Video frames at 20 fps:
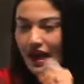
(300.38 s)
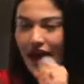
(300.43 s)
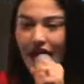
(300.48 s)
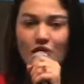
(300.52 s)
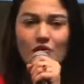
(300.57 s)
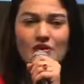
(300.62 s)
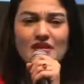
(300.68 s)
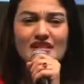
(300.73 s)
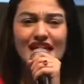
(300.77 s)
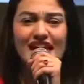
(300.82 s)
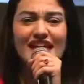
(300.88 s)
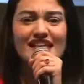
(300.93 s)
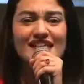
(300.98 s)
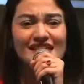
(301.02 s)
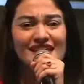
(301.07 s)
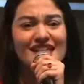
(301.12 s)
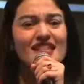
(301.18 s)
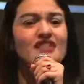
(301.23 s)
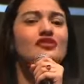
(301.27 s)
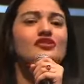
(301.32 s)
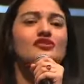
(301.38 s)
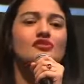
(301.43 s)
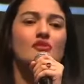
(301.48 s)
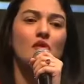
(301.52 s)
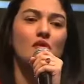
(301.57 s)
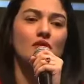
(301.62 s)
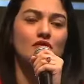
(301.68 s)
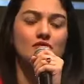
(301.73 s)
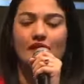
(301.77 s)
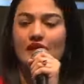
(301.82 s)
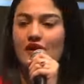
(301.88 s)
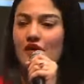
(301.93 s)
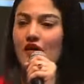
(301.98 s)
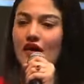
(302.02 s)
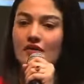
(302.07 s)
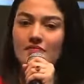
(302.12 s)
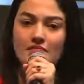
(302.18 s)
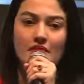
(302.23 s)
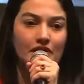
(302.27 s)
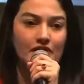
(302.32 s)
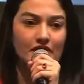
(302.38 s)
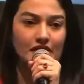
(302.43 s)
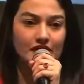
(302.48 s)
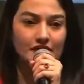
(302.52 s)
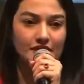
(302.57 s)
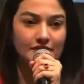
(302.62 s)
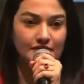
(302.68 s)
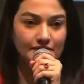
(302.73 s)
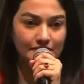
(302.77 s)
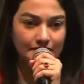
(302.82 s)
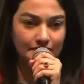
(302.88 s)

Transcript: I was 18 years old when I got married.